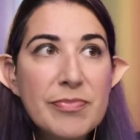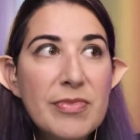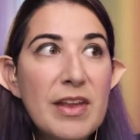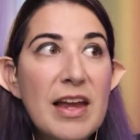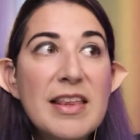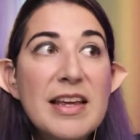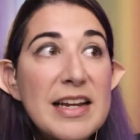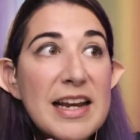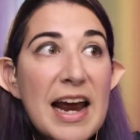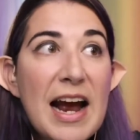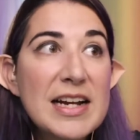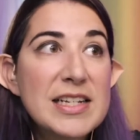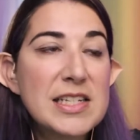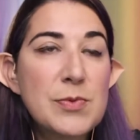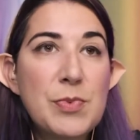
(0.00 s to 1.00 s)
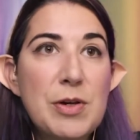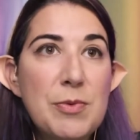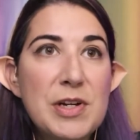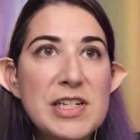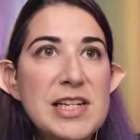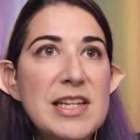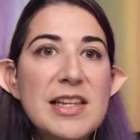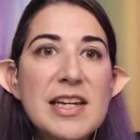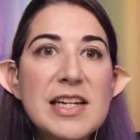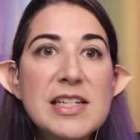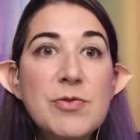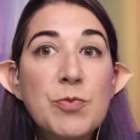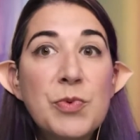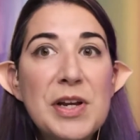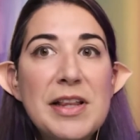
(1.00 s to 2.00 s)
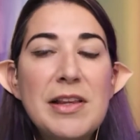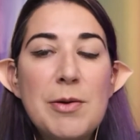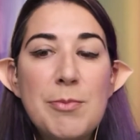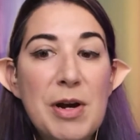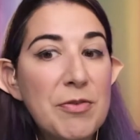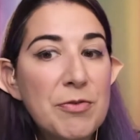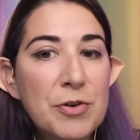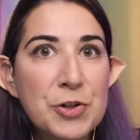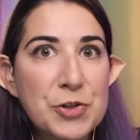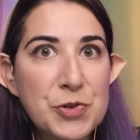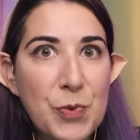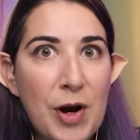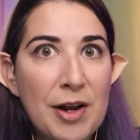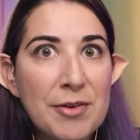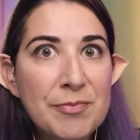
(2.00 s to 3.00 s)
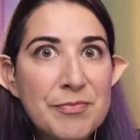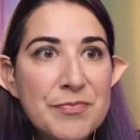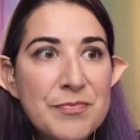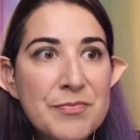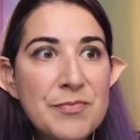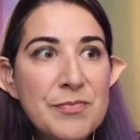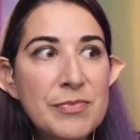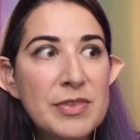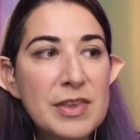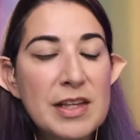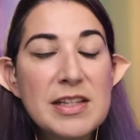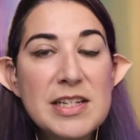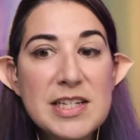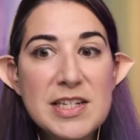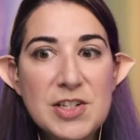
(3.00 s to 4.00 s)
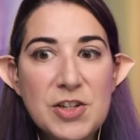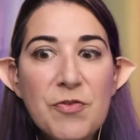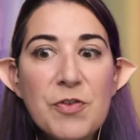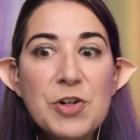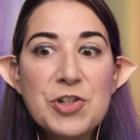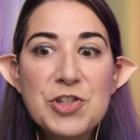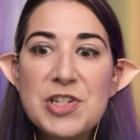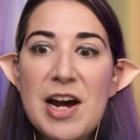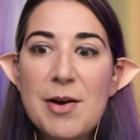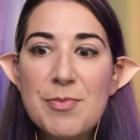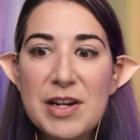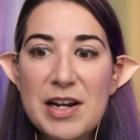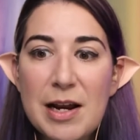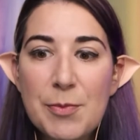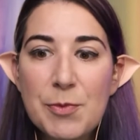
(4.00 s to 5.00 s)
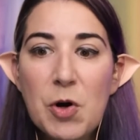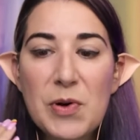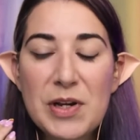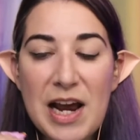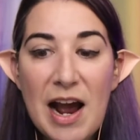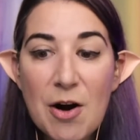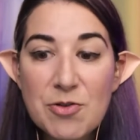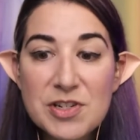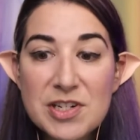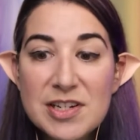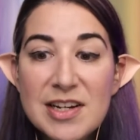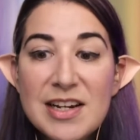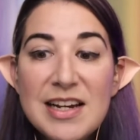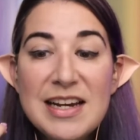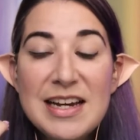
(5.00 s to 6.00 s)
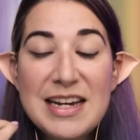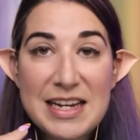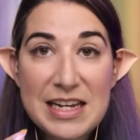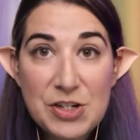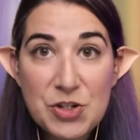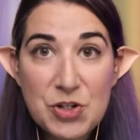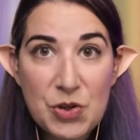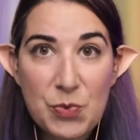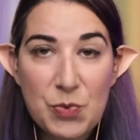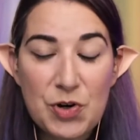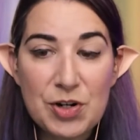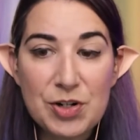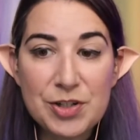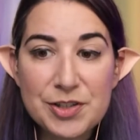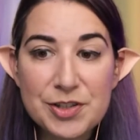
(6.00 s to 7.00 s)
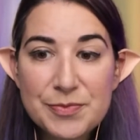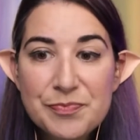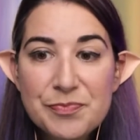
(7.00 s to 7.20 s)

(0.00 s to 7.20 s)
it has to be, because I think it's really my first one. This is the first time that I am going out into the world.